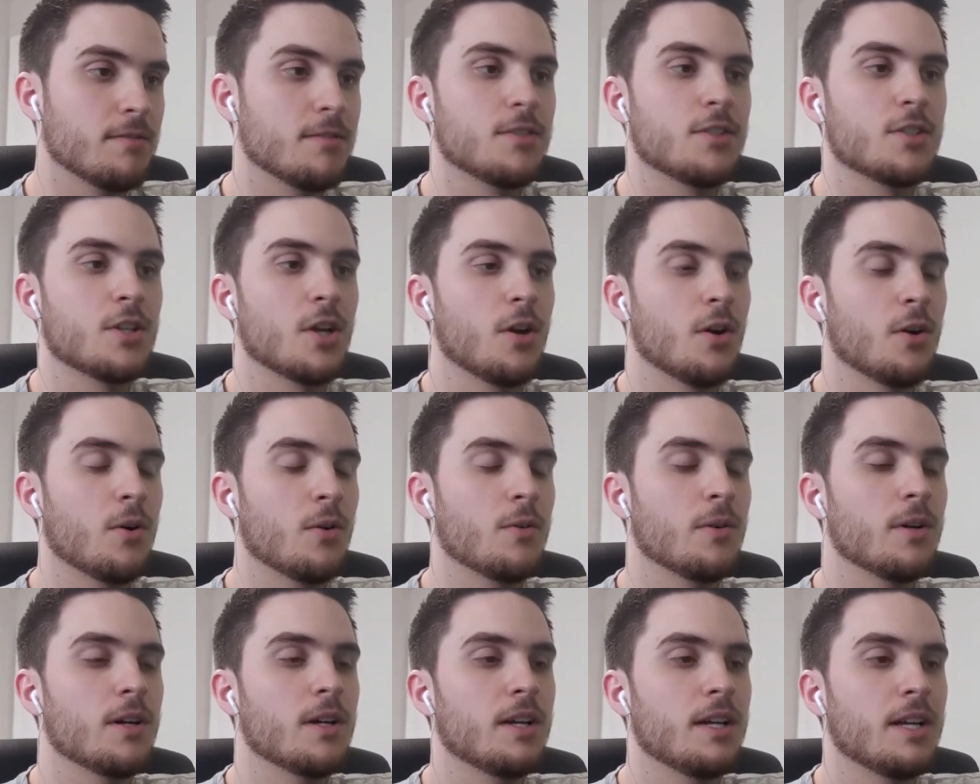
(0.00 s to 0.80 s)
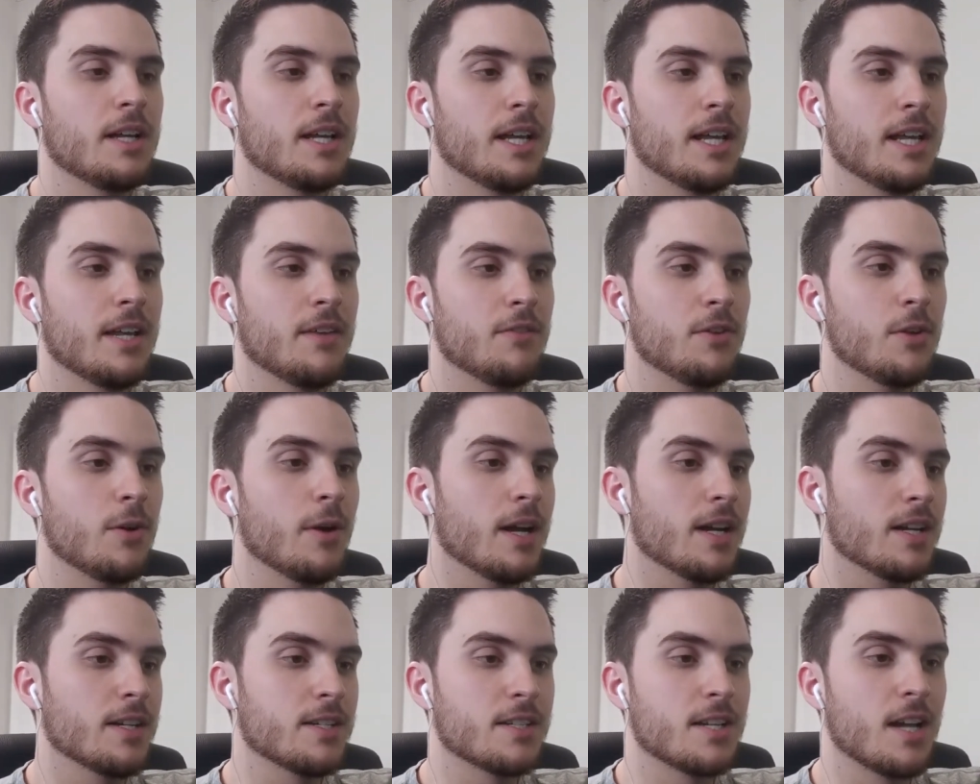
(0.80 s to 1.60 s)
So if you
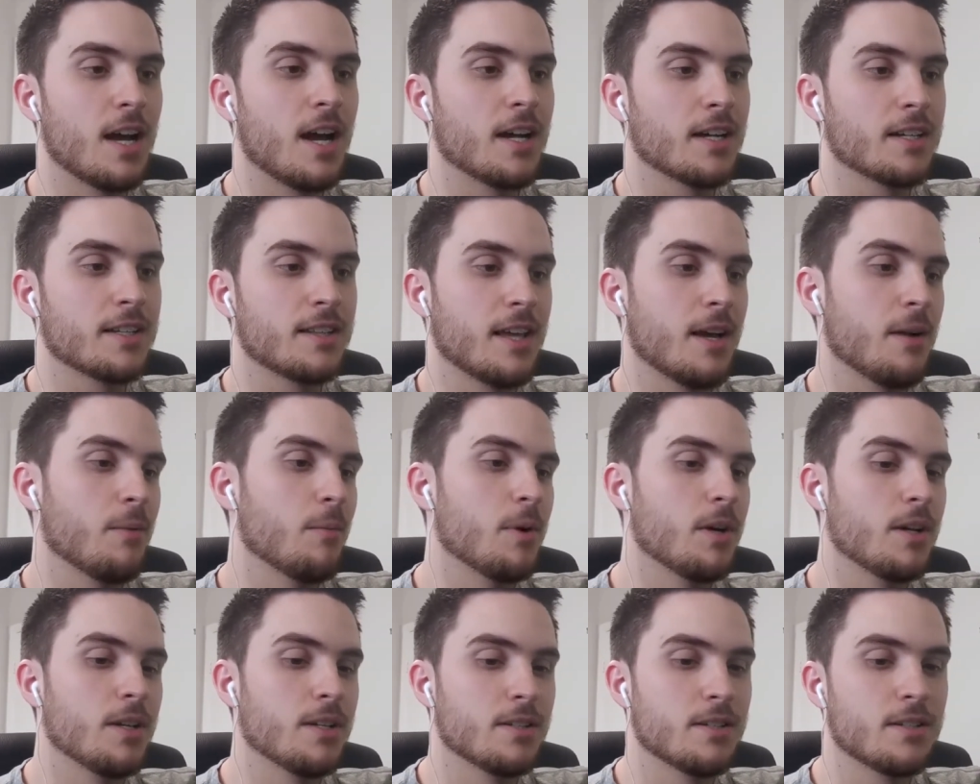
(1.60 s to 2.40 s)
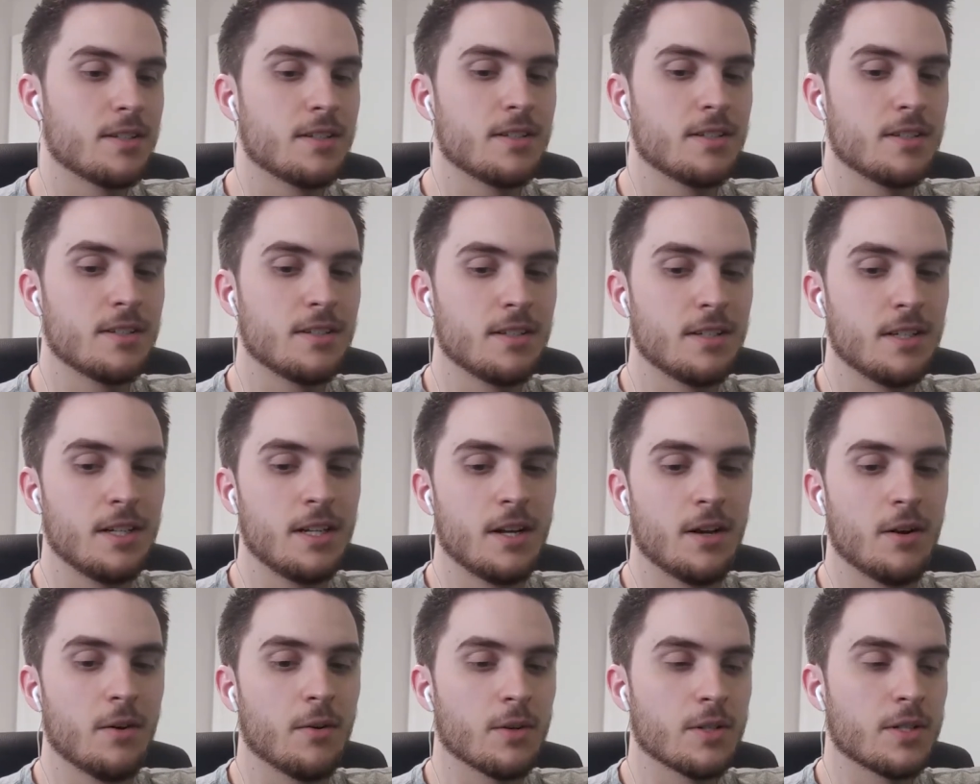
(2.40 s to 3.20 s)
had a stock that was,
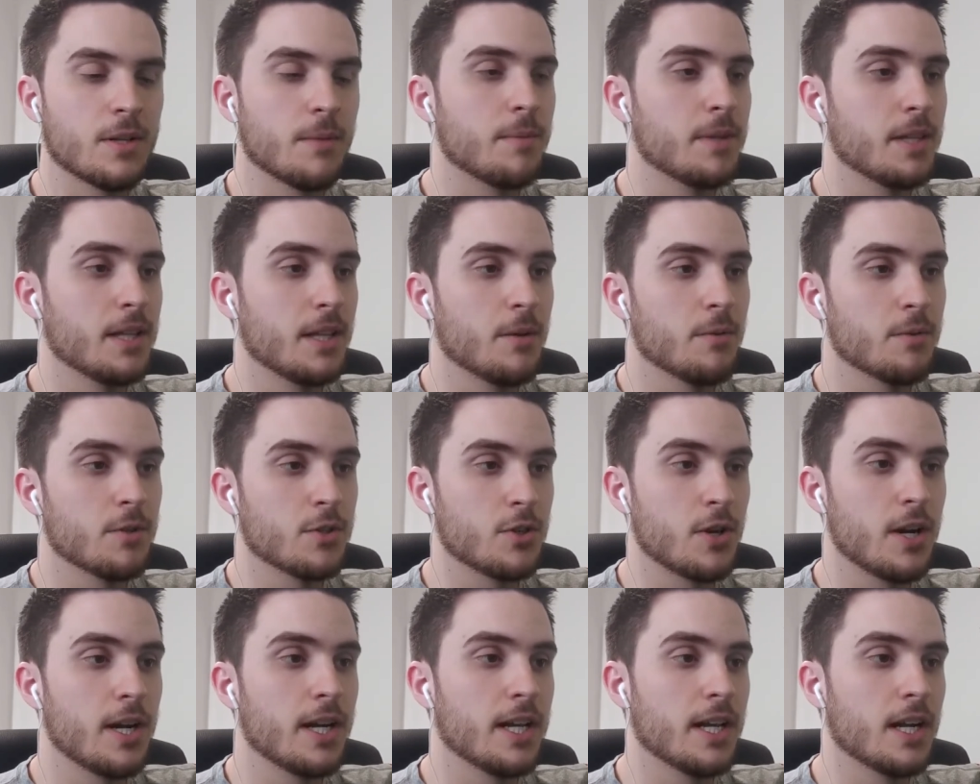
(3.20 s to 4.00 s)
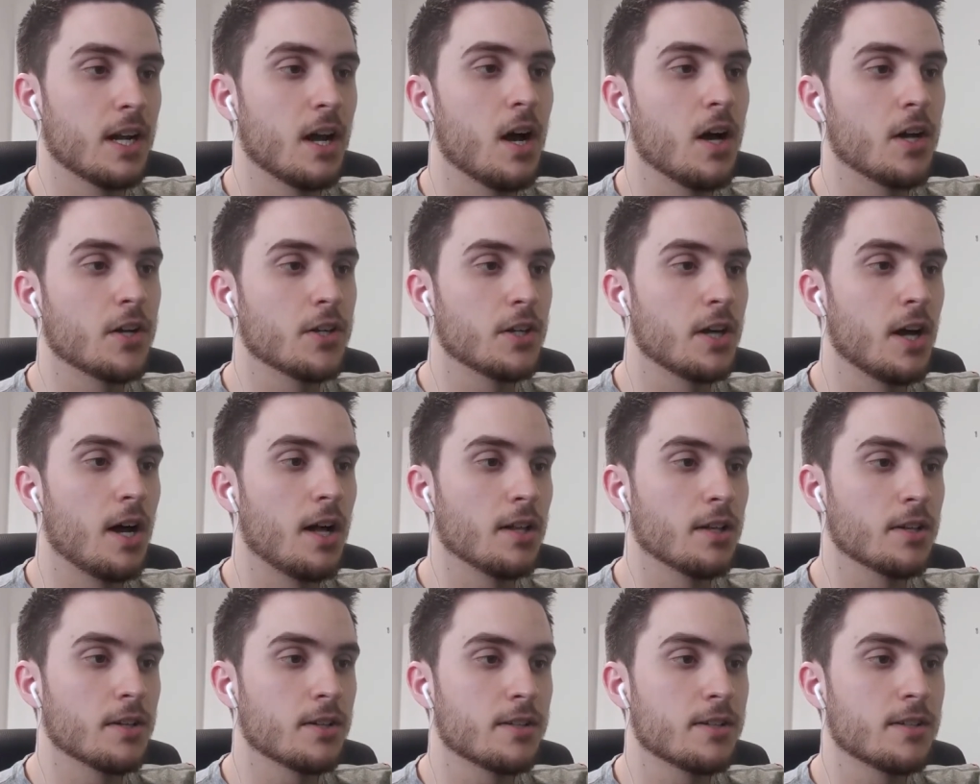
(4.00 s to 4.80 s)
or something that was trading at
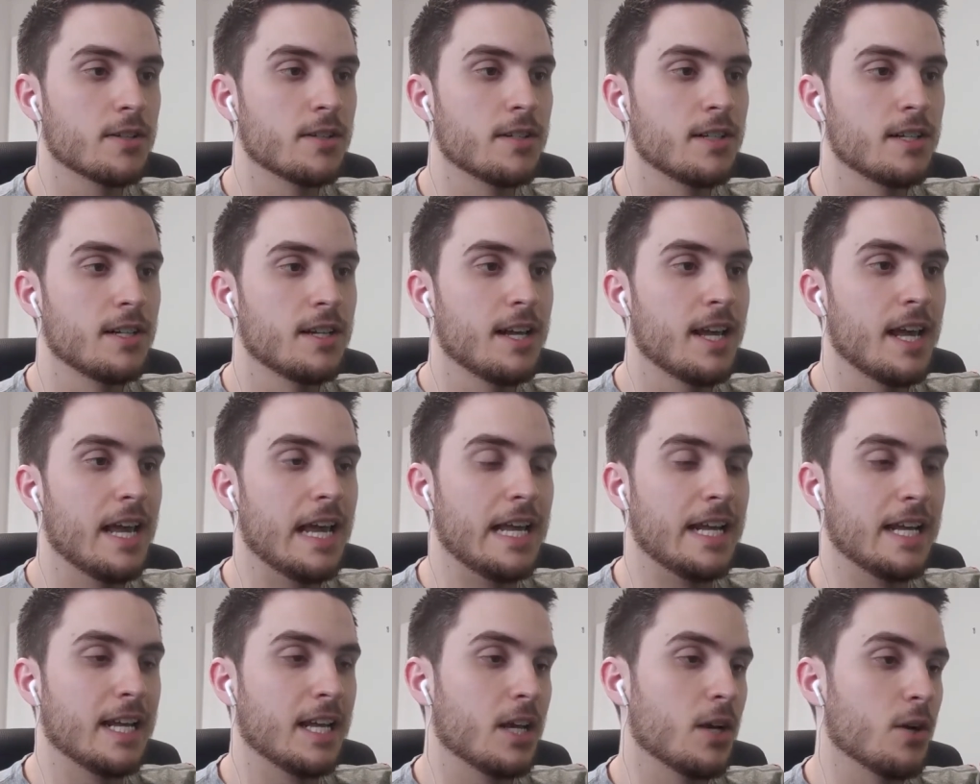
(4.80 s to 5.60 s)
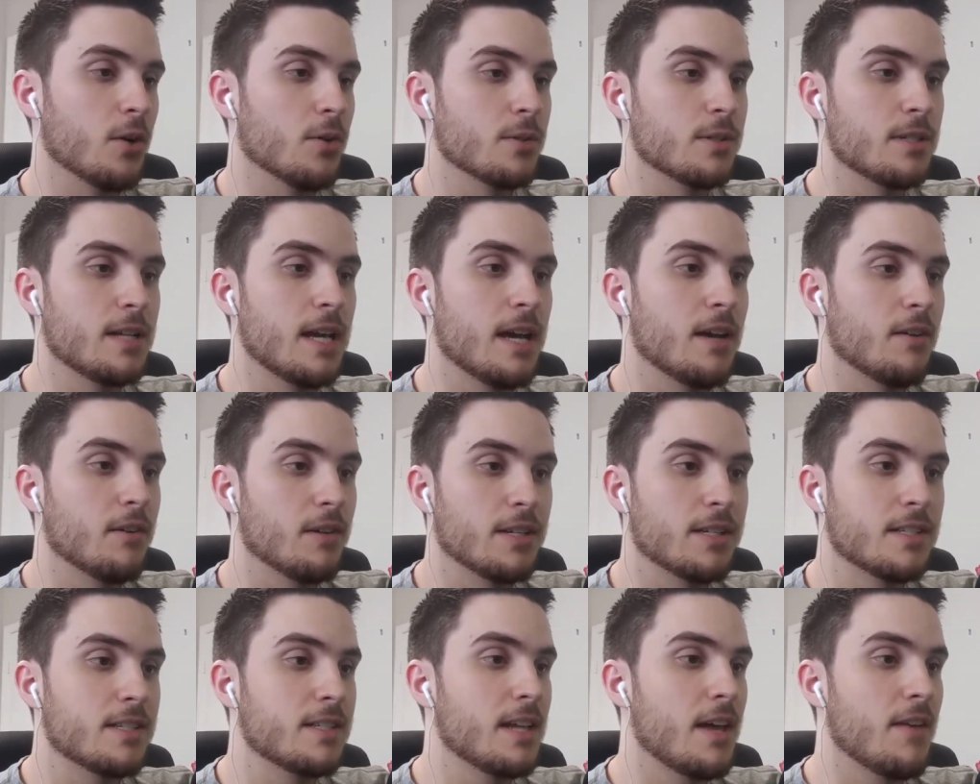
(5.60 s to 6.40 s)
$100 and it goes down
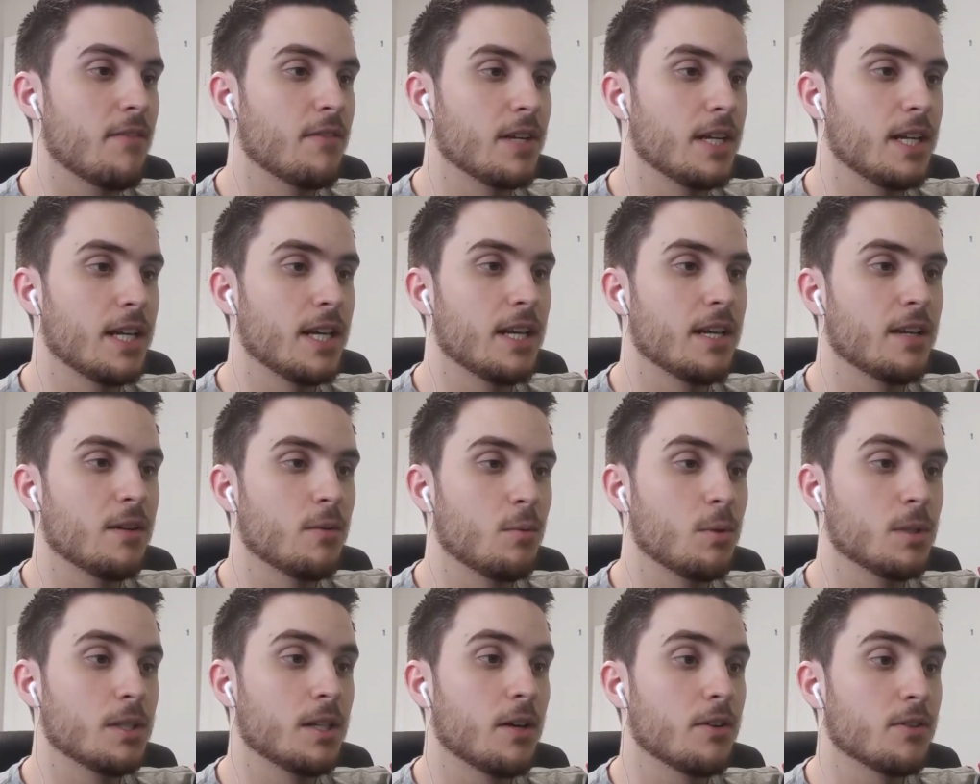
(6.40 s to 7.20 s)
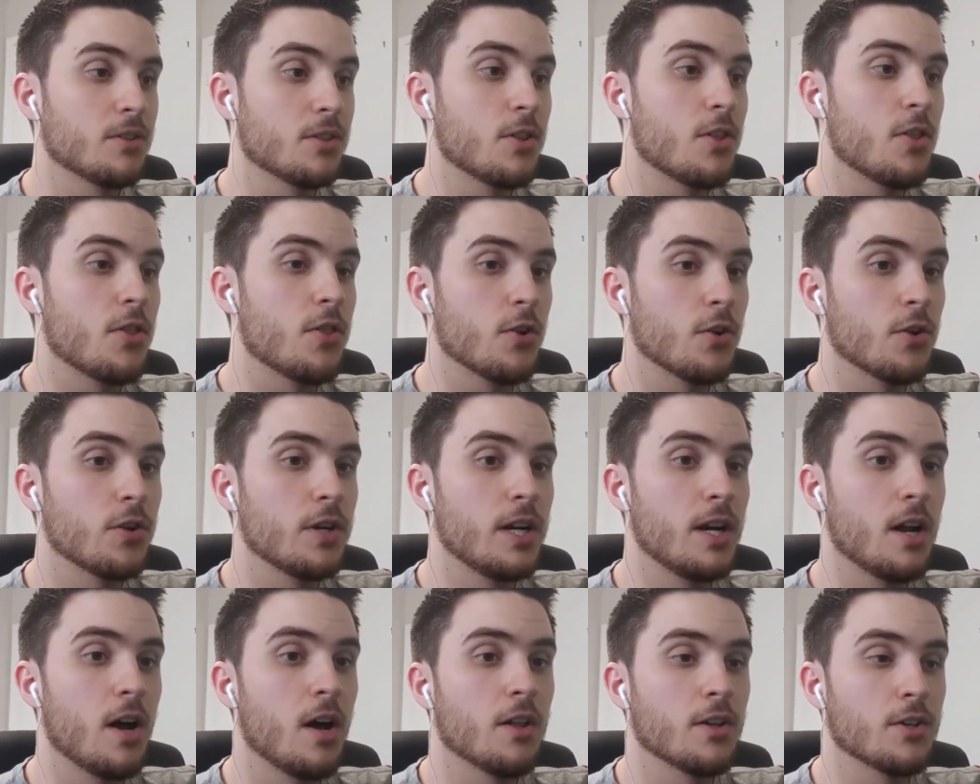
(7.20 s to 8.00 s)
to 70, well, now it's
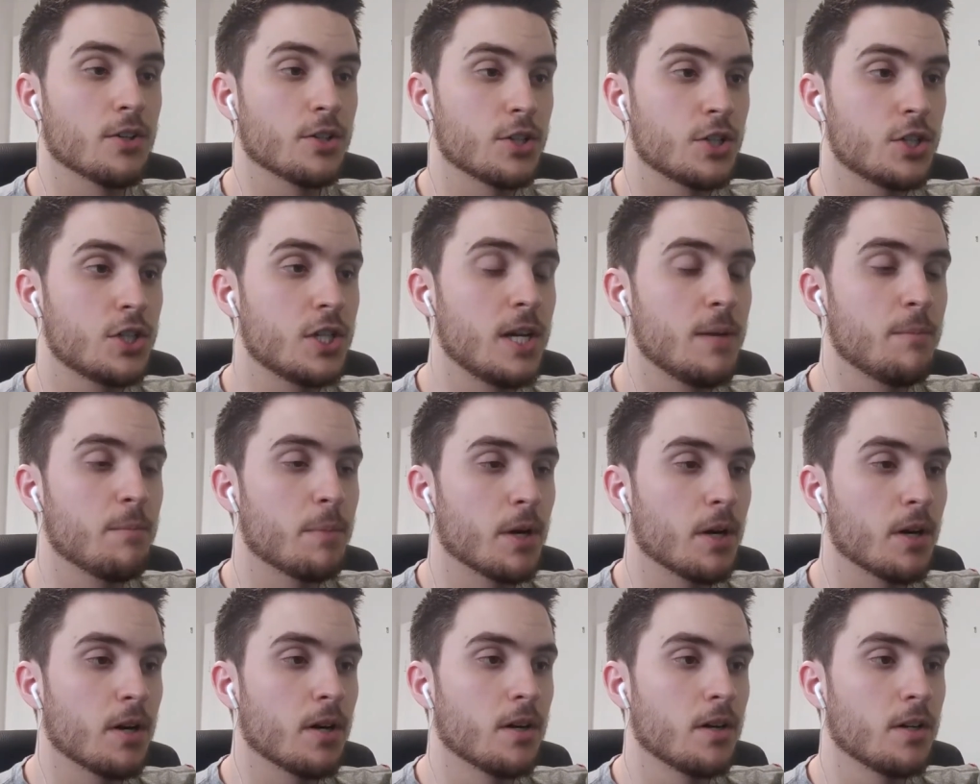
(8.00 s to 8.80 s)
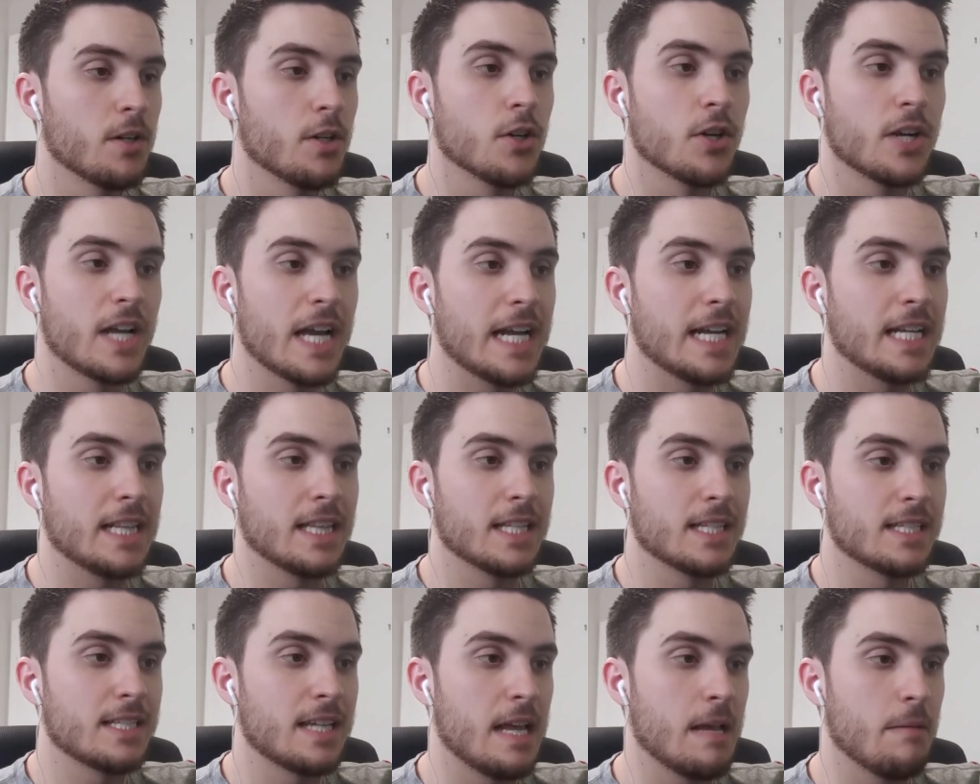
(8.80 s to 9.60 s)
$30 cheaper. You're getting
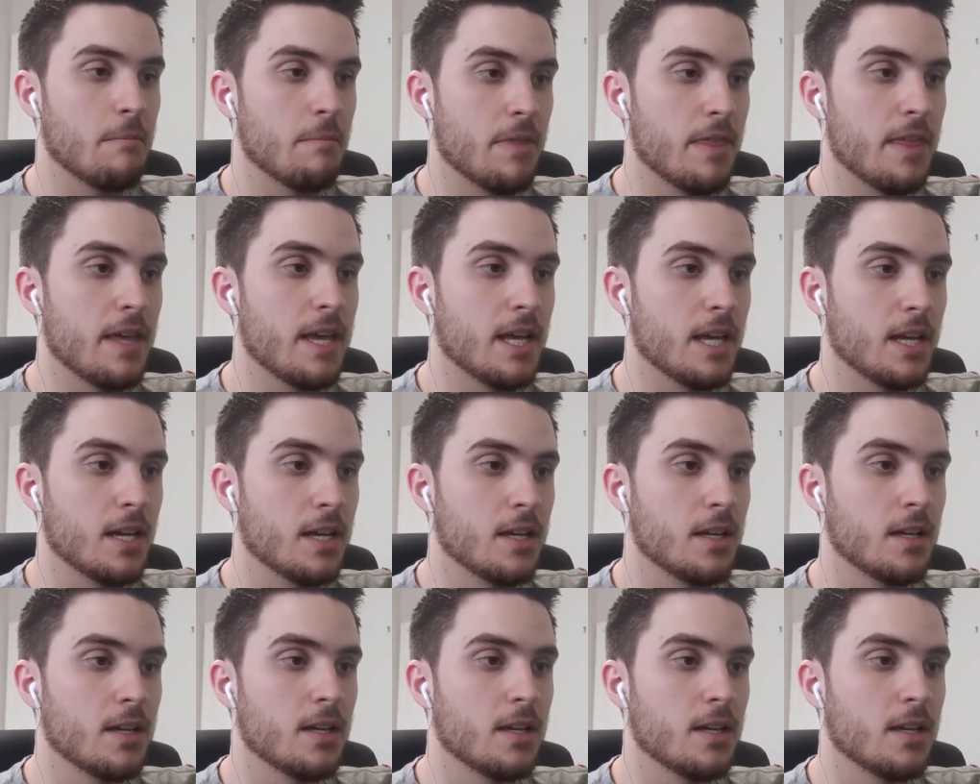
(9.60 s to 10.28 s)
the same thing.